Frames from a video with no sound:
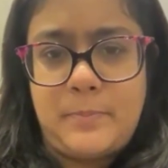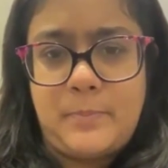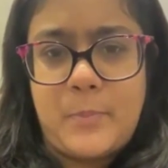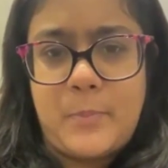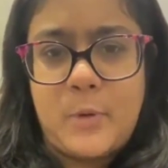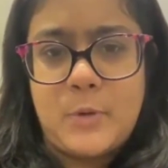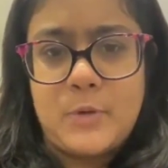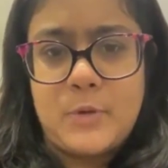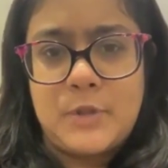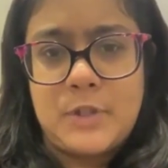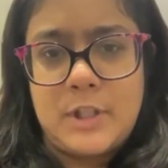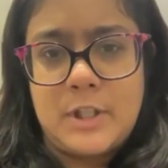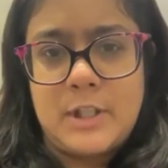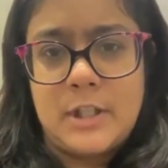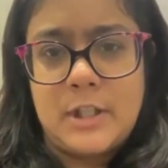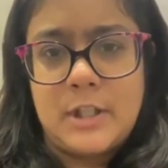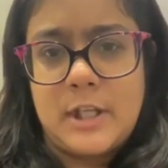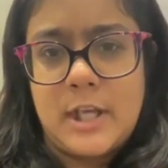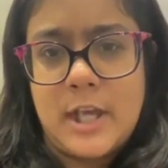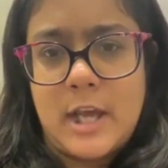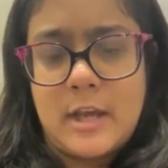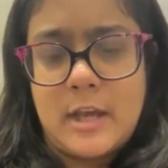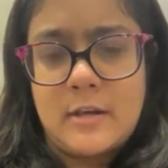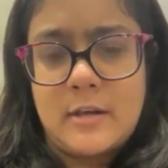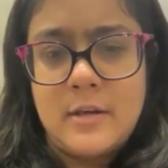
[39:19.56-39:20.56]
post it
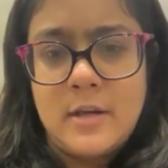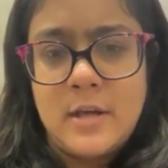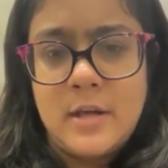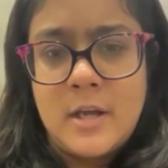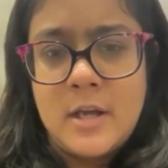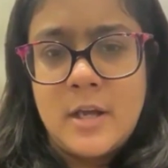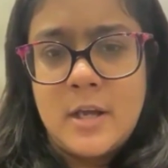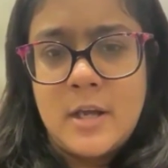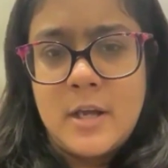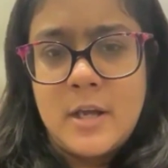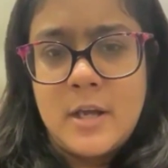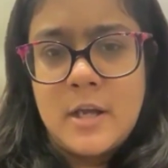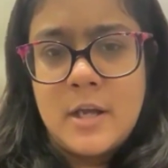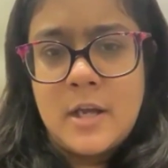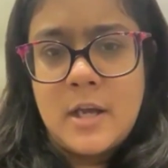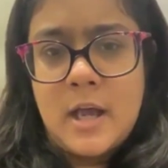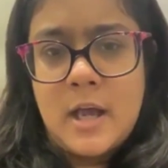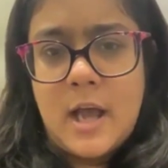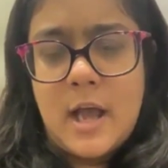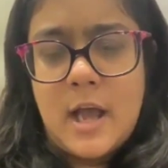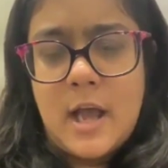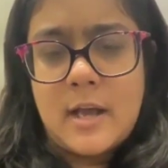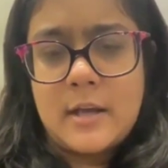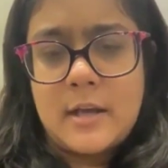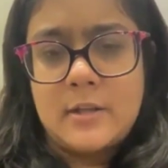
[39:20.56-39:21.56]
again.
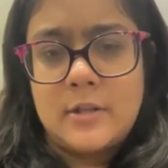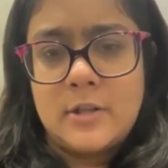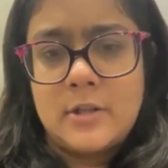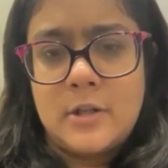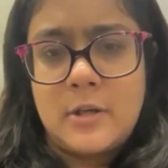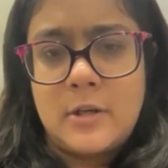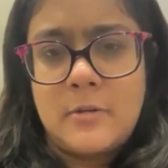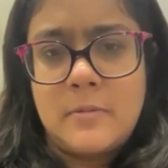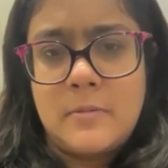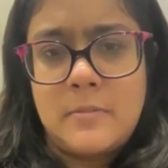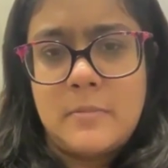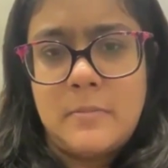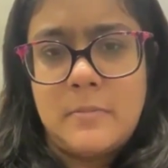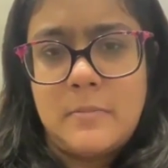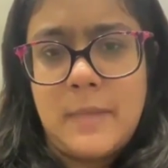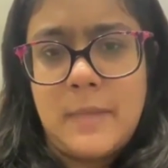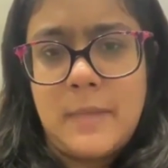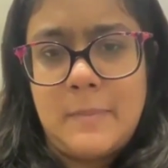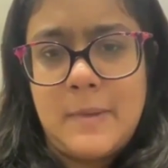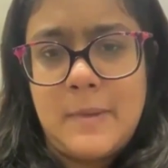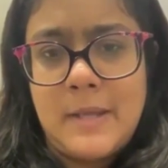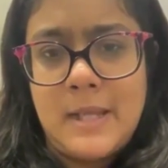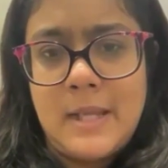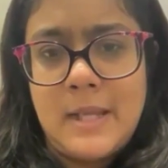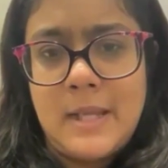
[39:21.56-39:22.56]
And uh,
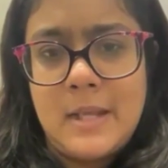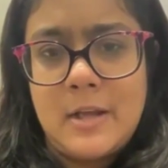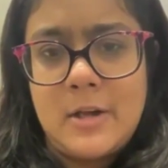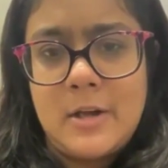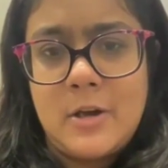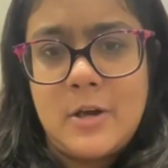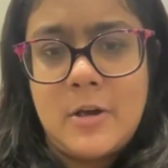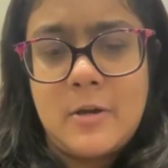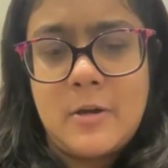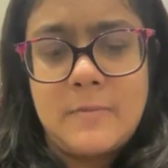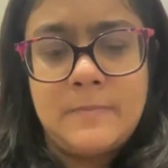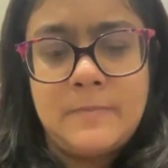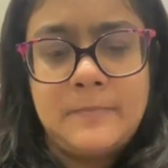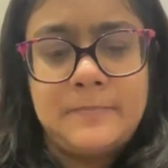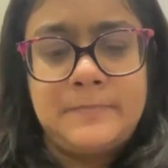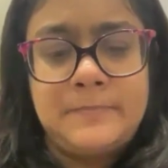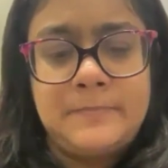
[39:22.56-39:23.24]
maybe uh,